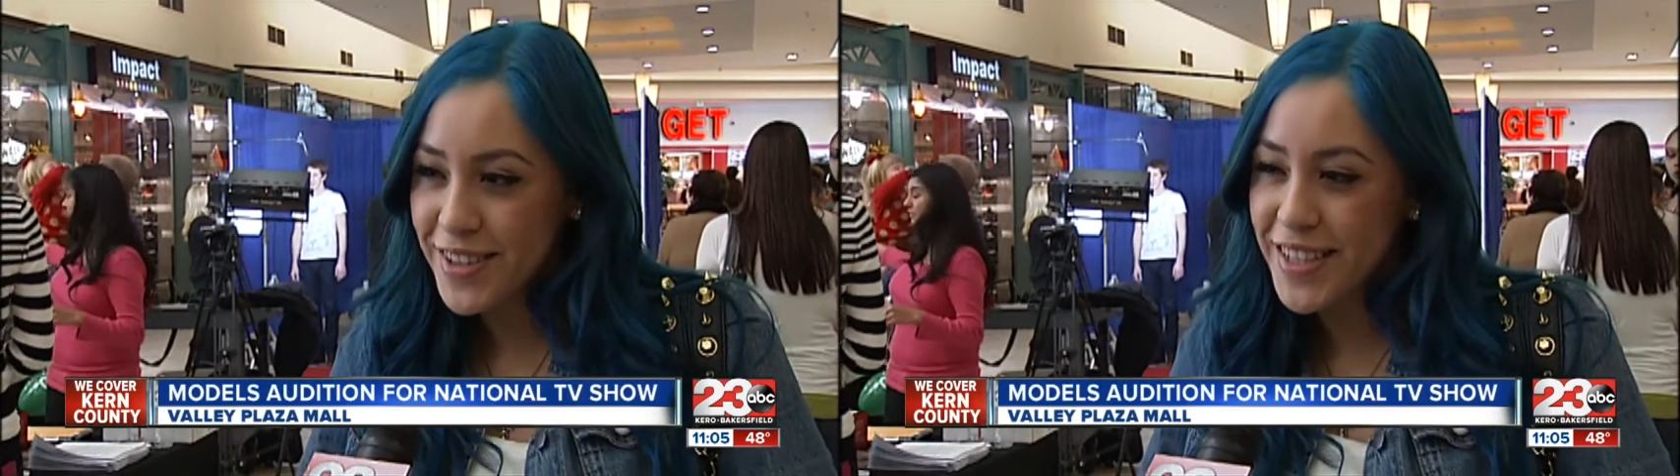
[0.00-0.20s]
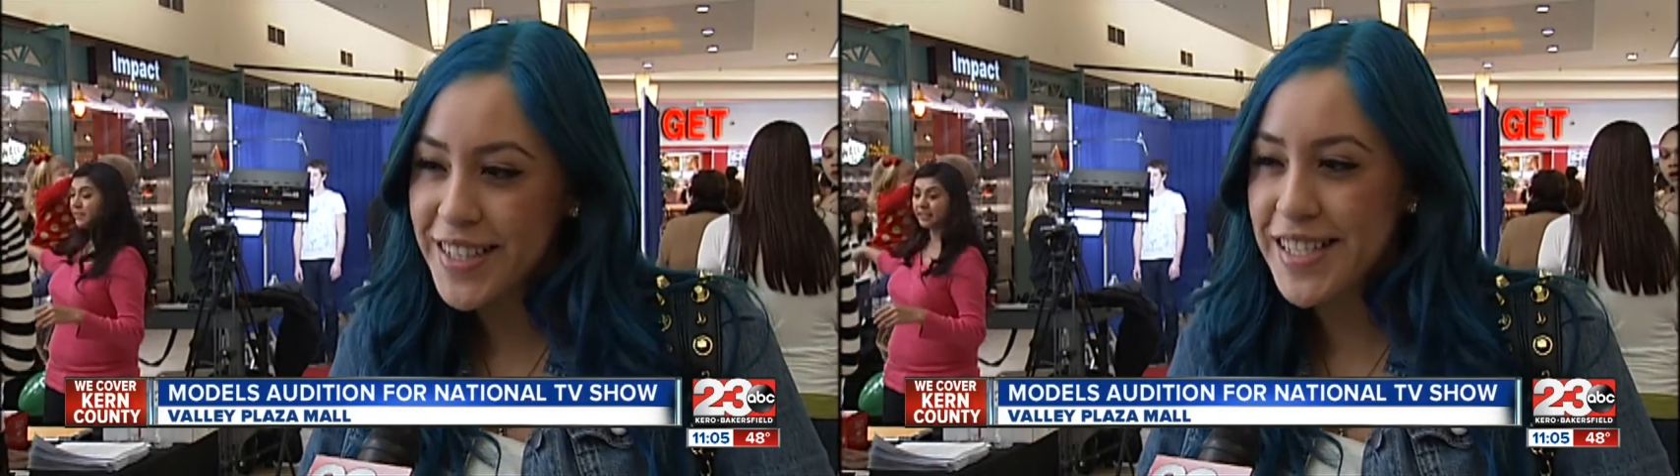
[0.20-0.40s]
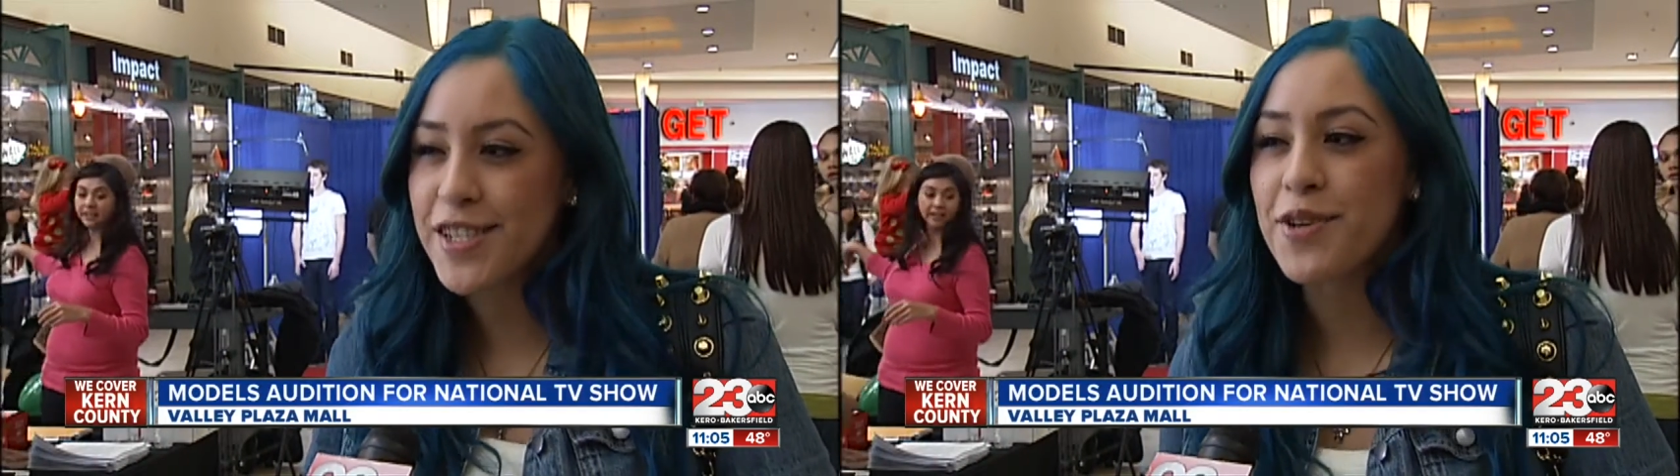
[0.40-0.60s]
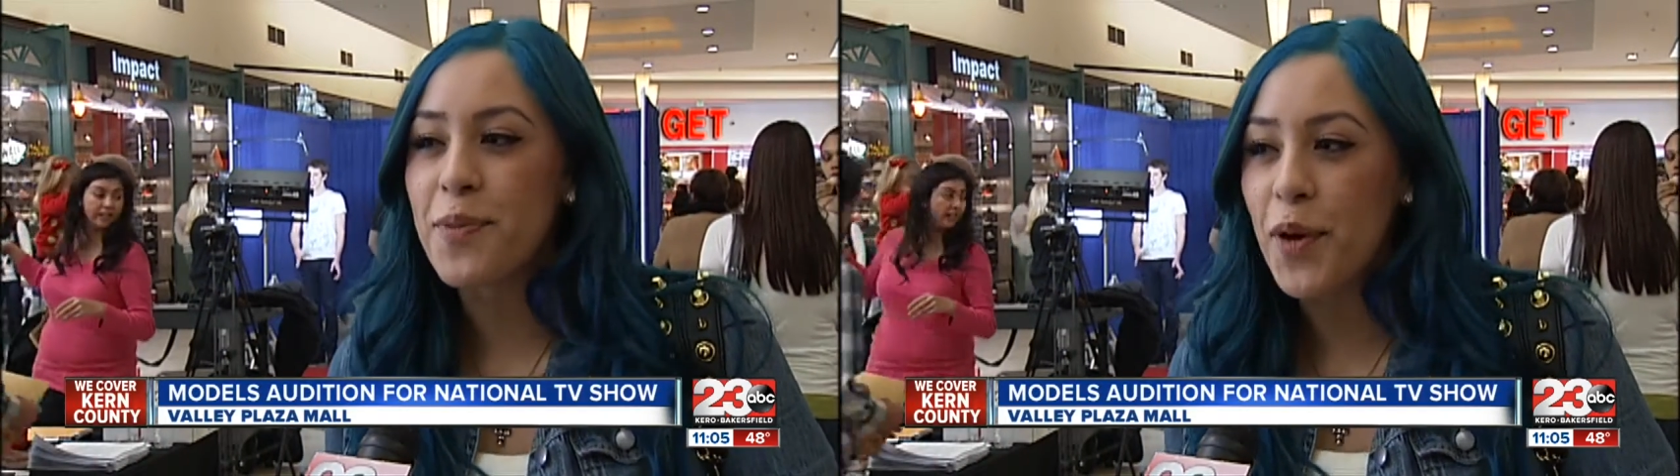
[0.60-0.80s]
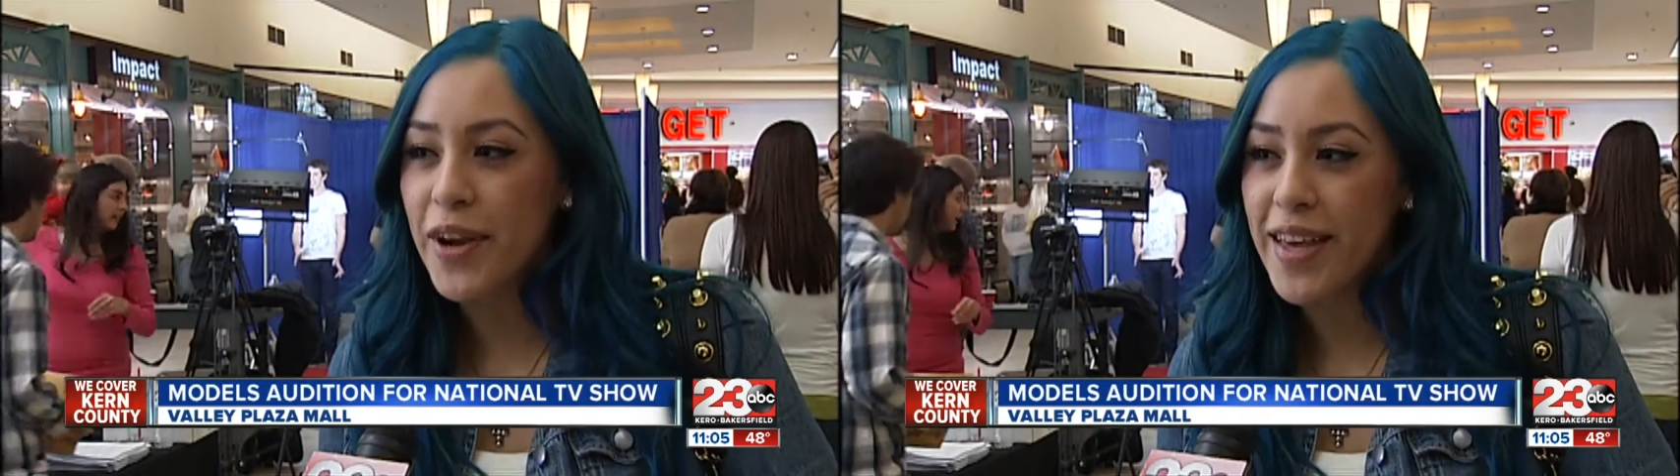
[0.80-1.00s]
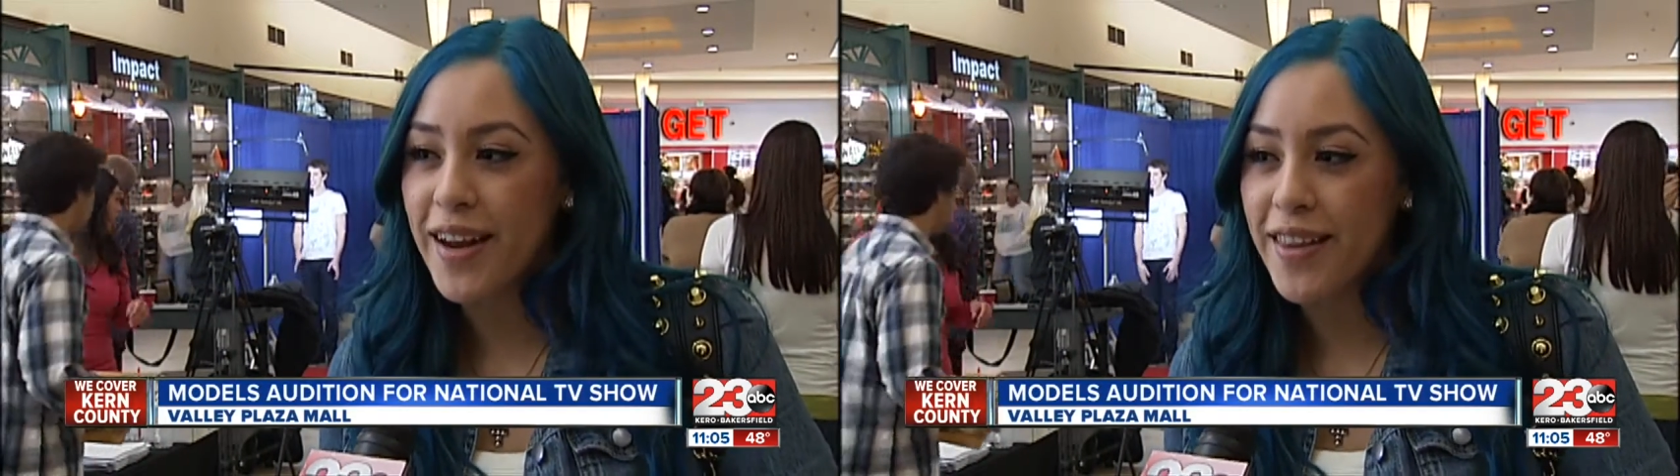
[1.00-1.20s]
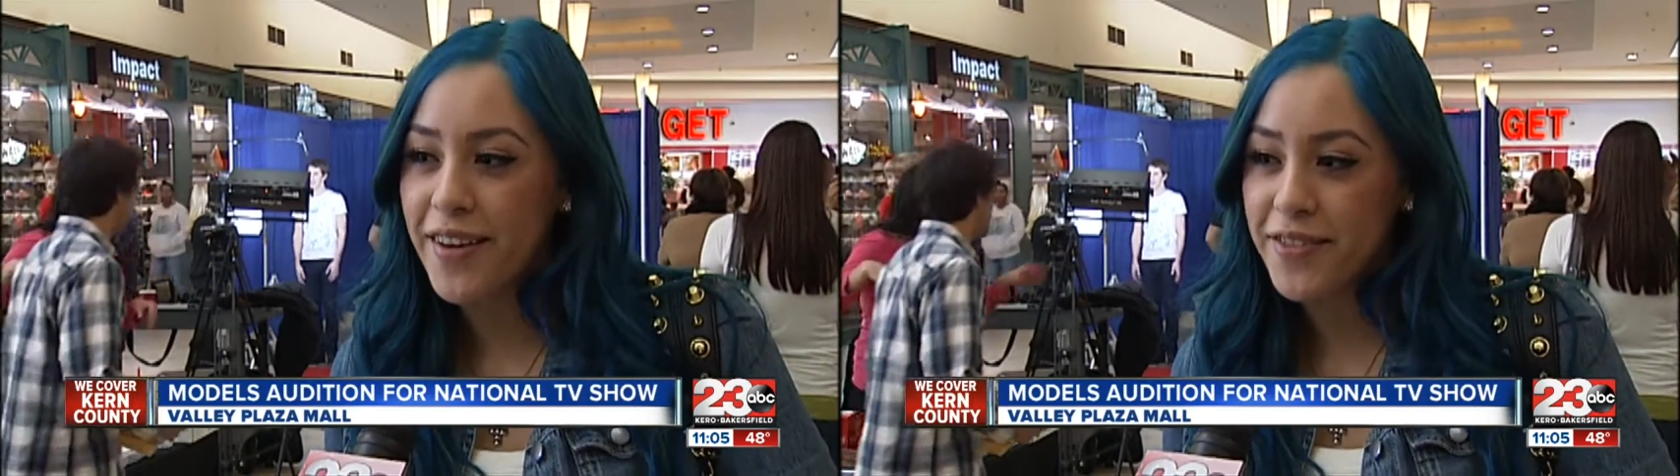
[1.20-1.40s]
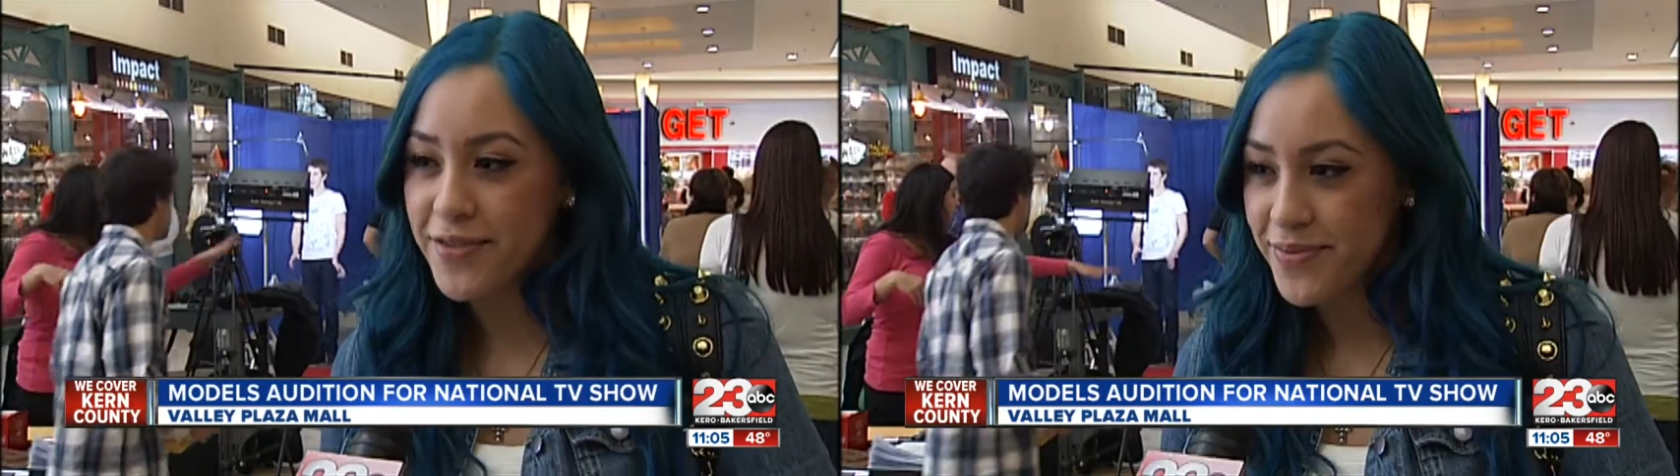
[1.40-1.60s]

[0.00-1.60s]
looked into more that I love.